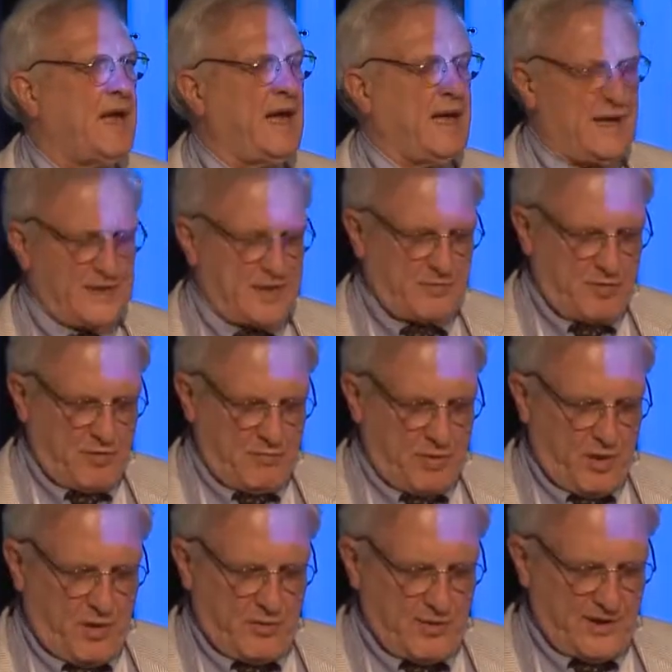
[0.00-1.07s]
It is
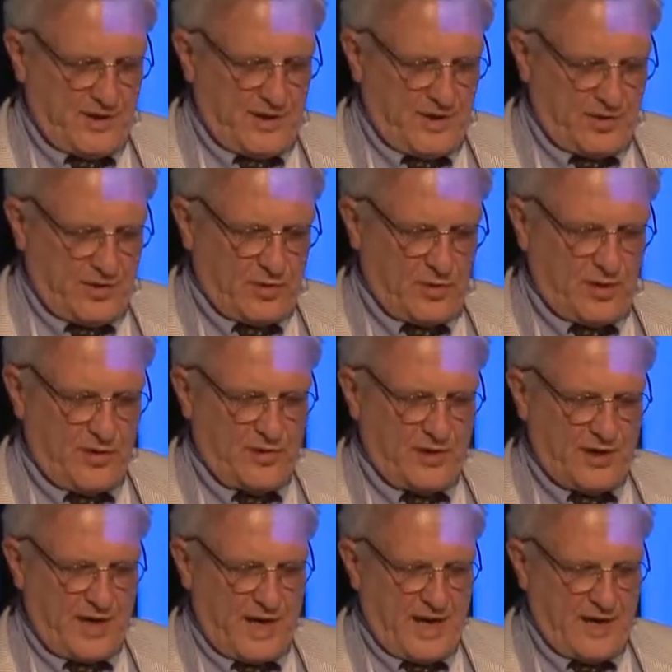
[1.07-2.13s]
proposing to
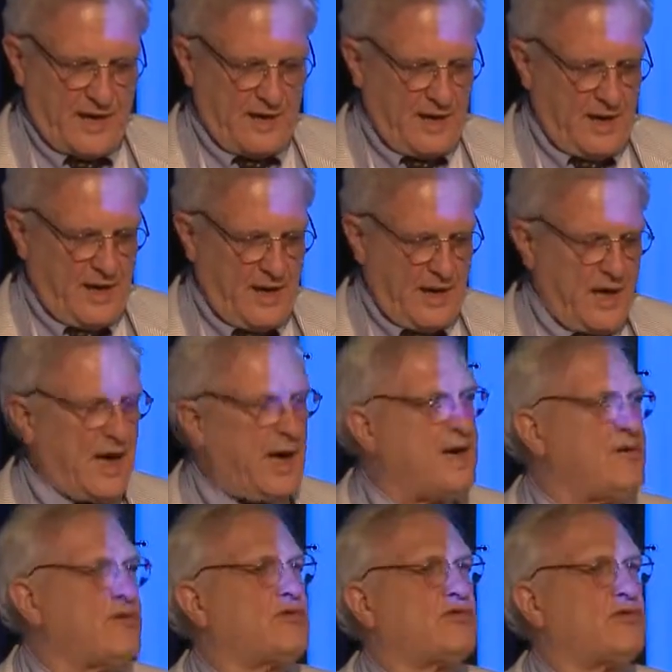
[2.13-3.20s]
contain and
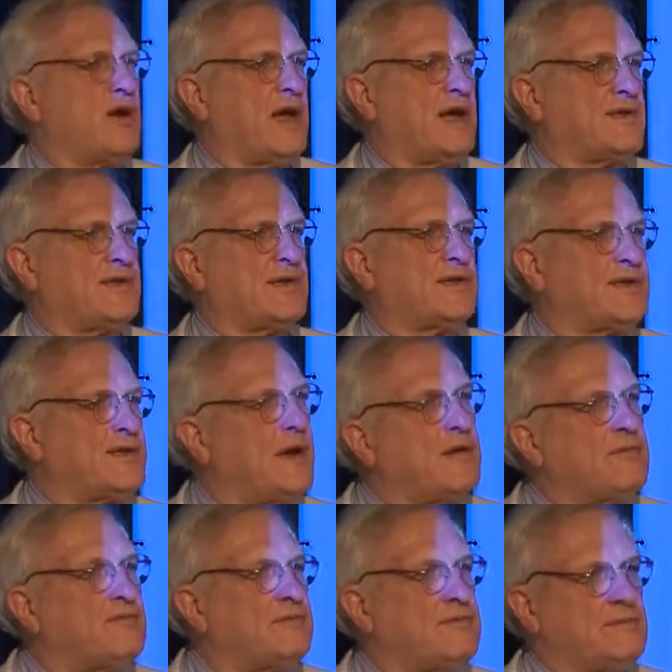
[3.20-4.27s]
neutralize
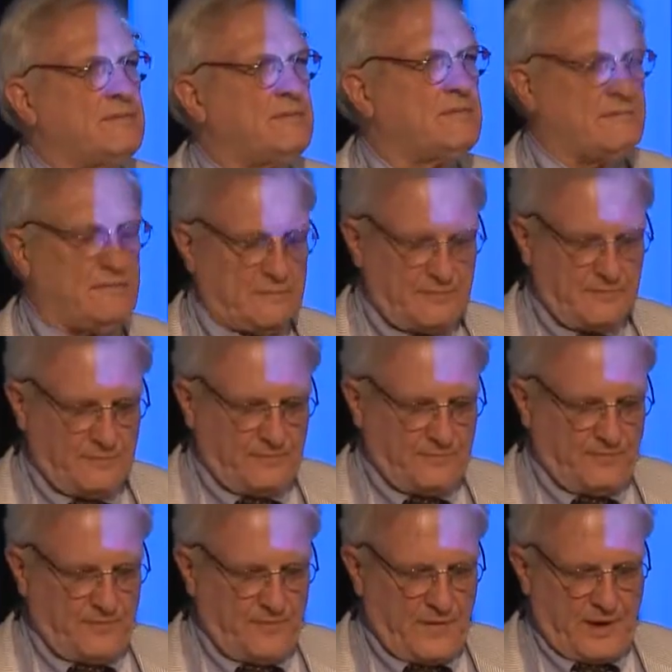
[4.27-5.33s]
itself.
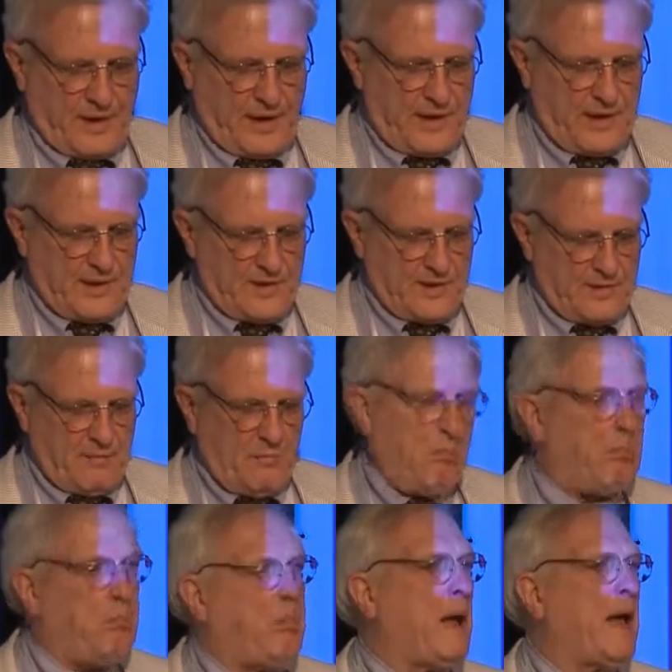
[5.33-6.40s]
It is
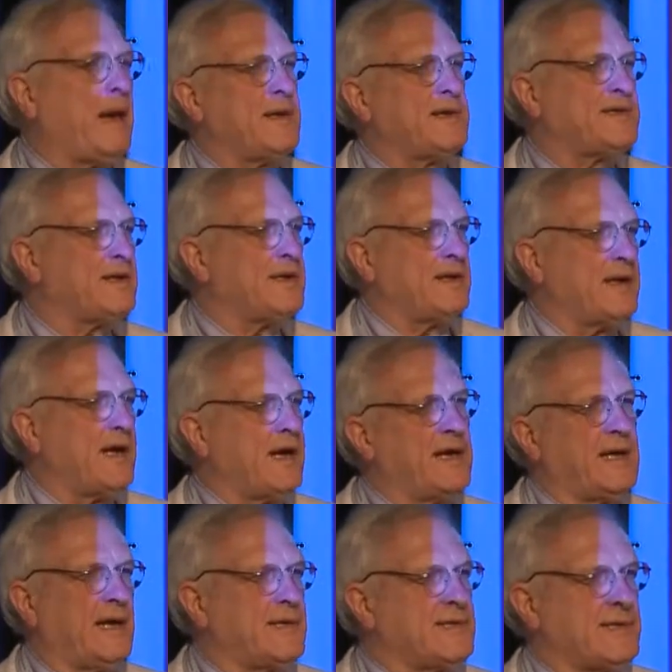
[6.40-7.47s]
balancing
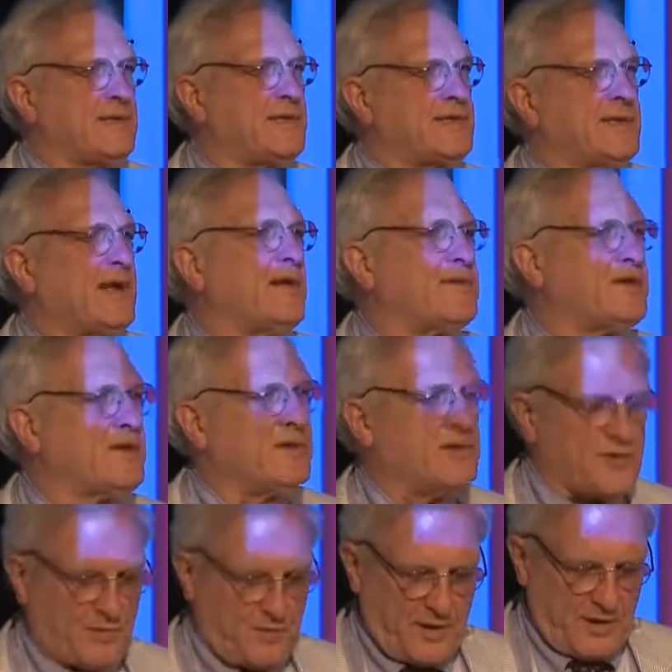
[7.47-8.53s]
against itself, so to
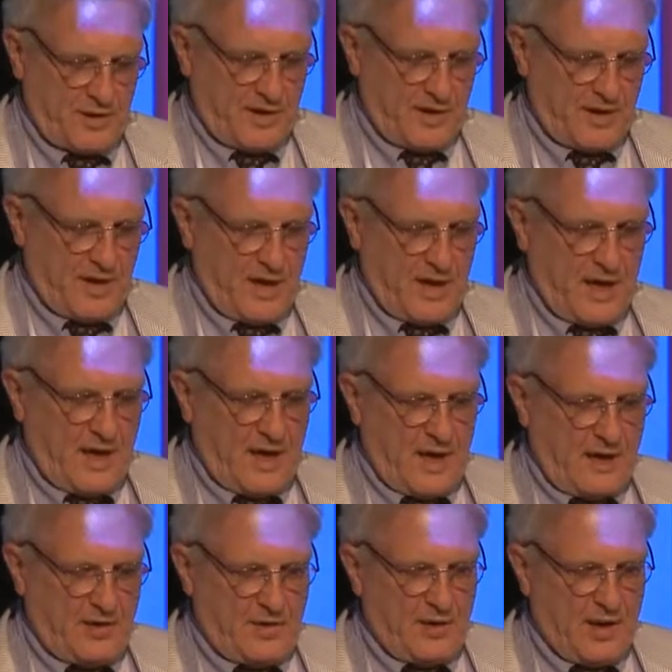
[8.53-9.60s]
speak.
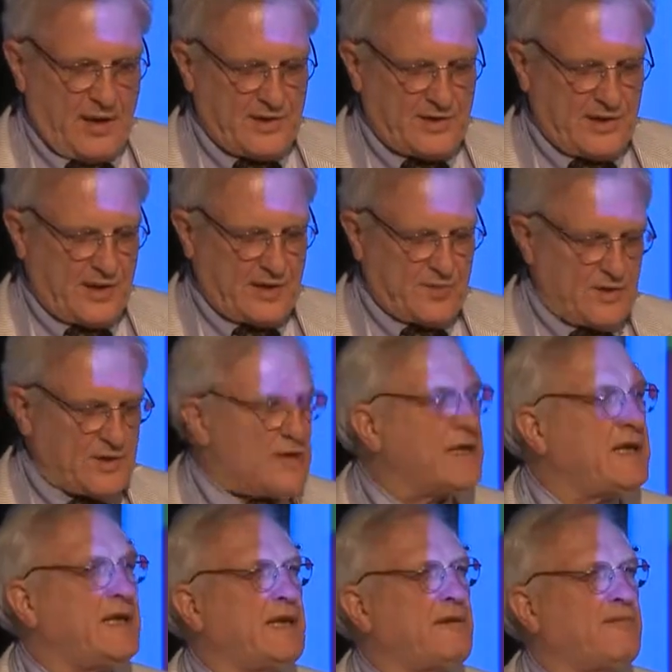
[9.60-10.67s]
The United States was
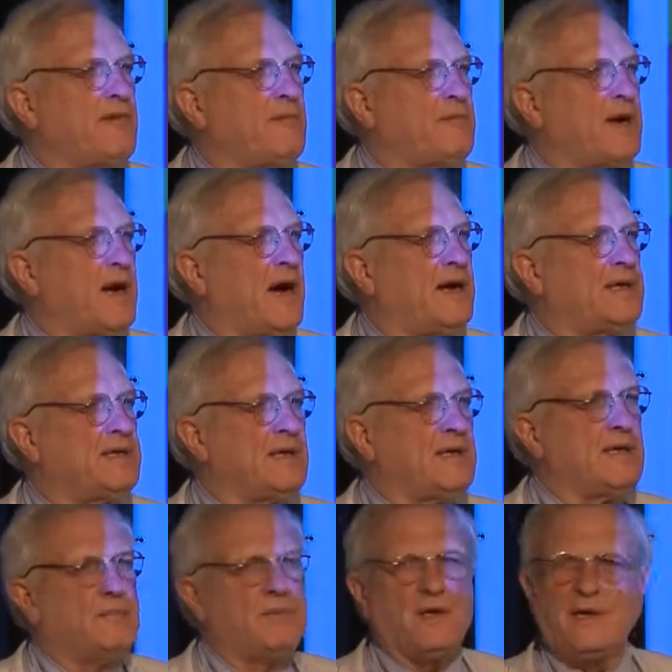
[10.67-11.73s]
leading from behind in
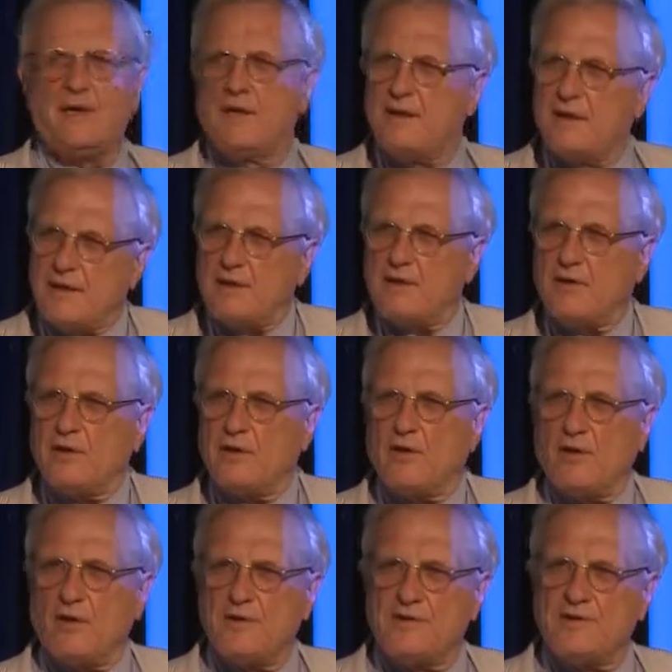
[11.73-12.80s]
Libya and leading not at
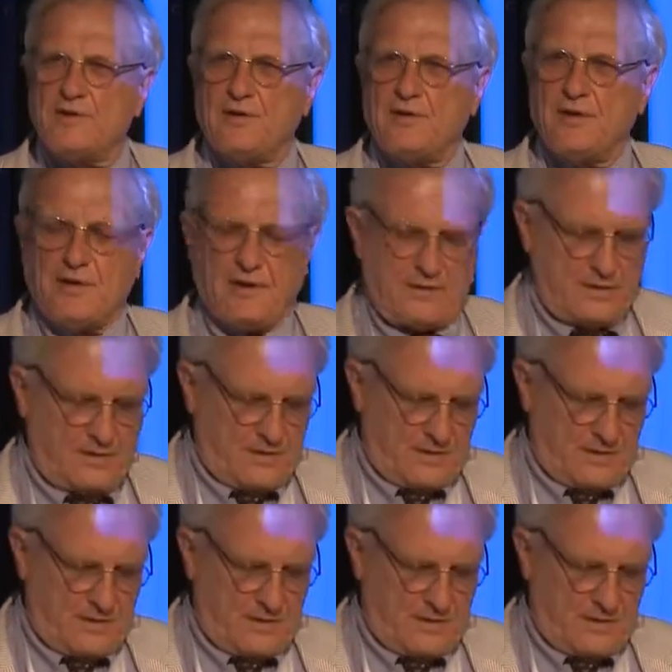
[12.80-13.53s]
all in Syria.